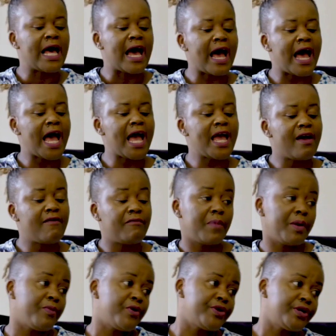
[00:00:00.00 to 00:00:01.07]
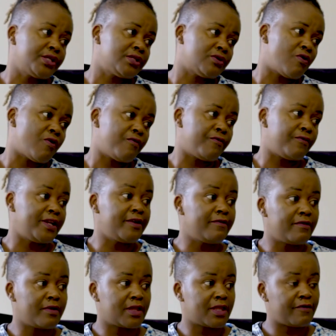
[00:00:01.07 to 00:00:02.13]
I have memories of
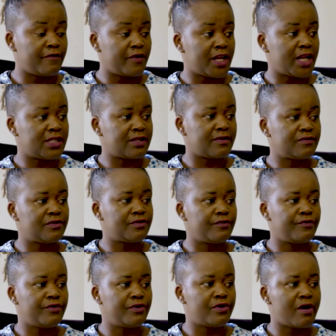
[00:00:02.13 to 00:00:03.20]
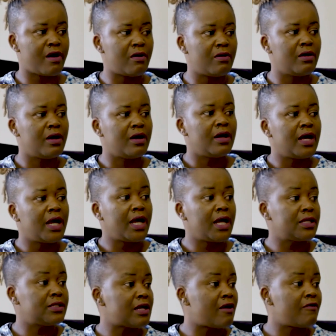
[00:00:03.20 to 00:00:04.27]
leaving the village after the funeral,
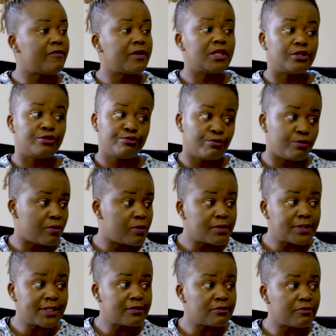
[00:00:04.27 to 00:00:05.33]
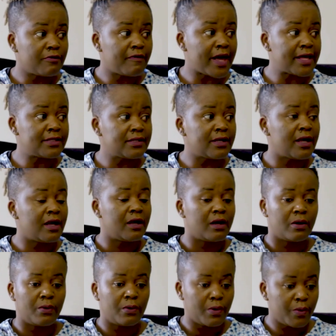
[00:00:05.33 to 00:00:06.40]
and our father took all 6 of us.
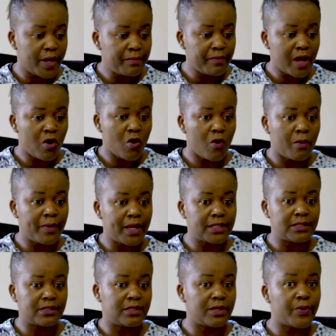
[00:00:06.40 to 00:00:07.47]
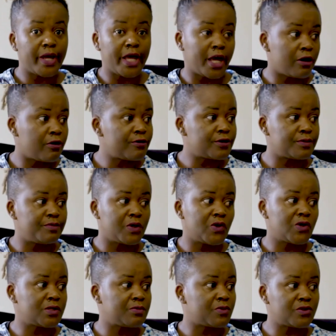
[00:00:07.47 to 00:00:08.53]
We went back home and there were echoes
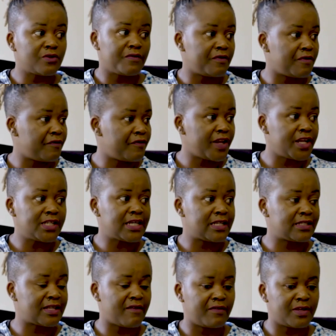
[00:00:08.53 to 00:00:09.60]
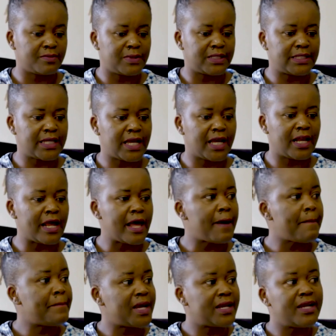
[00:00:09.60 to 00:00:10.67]
because most of the furniture and stuff has been
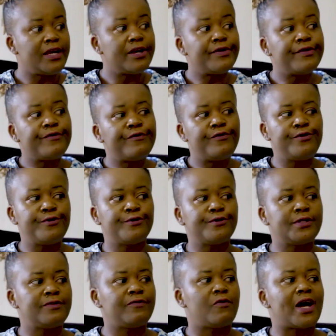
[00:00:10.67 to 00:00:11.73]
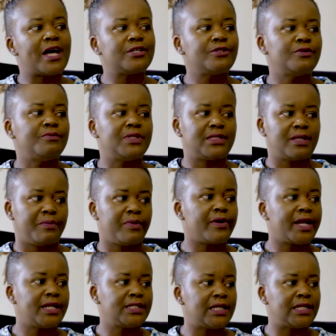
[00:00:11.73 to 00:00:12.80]
taken. But he refused for us to be
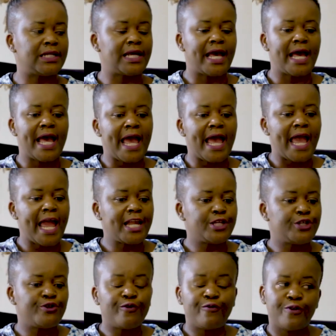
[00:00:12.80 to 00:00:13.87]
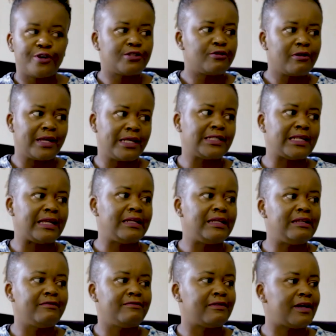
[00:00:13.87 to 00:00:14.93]
separated. And you know, for as long as I
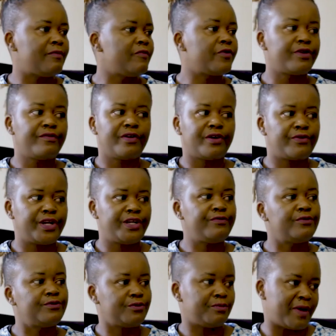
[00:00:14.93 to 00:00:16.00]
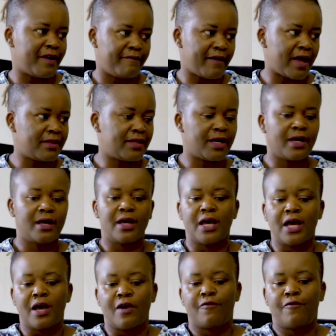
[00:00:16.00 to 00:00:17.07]
live, I'm forever grateful to my father.
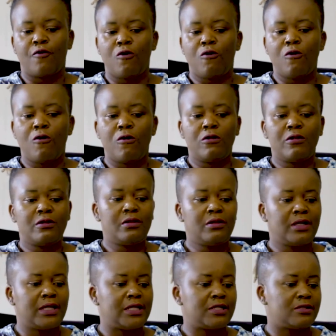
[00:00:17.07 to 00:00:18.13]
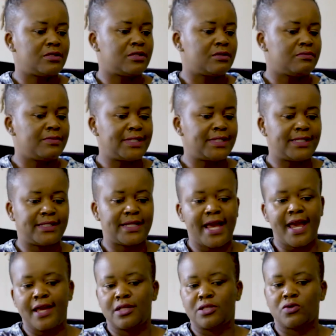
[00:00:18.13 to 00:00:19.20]
For all his
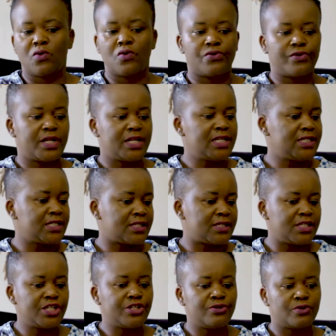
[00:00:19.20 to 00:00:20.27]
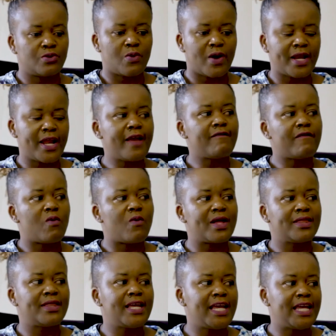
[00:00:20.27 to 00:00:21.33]
mistakes or religious issues or whatever,
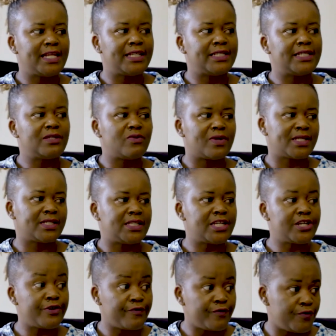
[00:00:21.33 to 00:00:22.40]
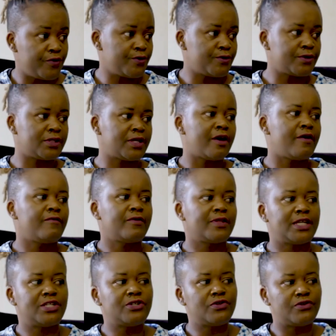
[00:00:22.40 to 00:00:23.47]
one thing he did was he refused for
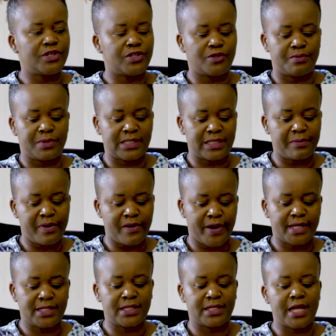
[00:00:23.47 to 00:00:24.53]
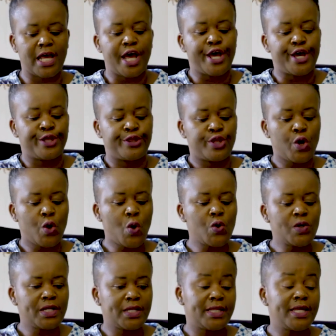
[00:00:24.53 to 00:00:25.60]
the children to be separated. The
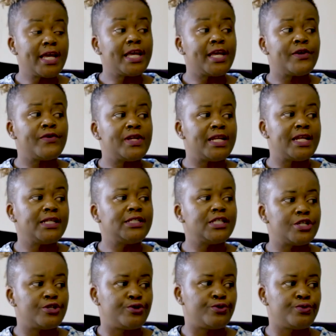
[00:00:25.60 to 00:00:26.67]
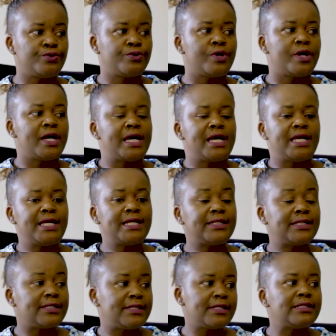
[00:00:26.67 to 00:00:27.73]
only thing he relented to,
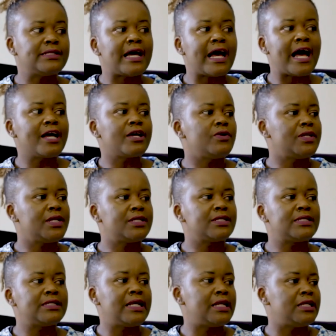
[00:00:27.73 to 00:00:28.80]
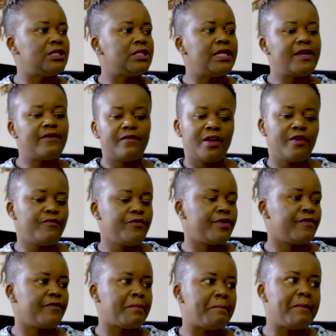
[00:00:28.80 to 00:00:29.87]
his sister argued and said, even if you
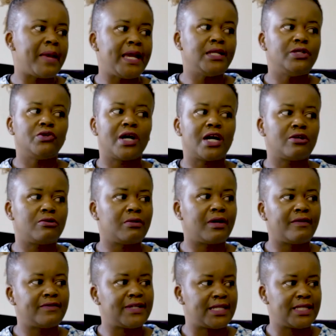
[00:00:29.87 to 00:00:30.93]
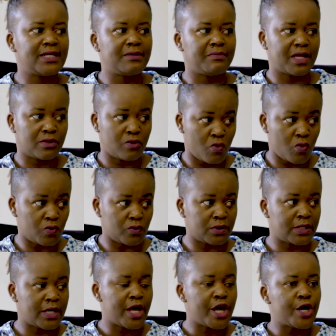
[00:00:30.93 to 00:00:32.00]
have a maid, you can't look after a 3-month-old.
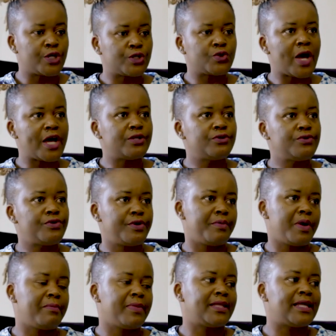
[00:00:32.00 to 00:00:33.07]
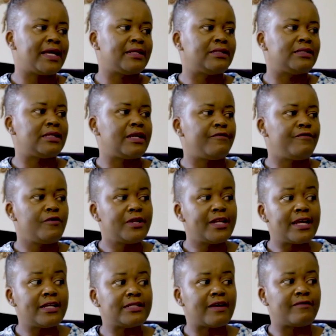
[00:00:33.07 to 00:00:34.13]
So I do remember that a few
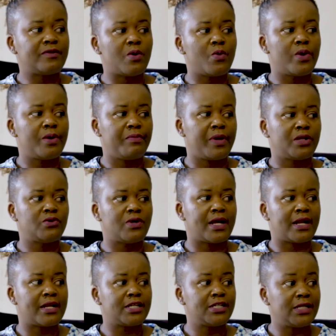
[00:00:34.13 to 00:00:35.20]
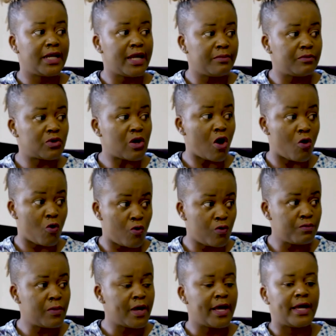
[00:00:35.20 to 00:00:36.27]
days after we went back to Harare, she came to our
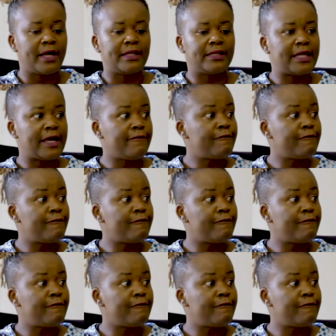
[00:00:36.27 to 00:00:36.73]
home. They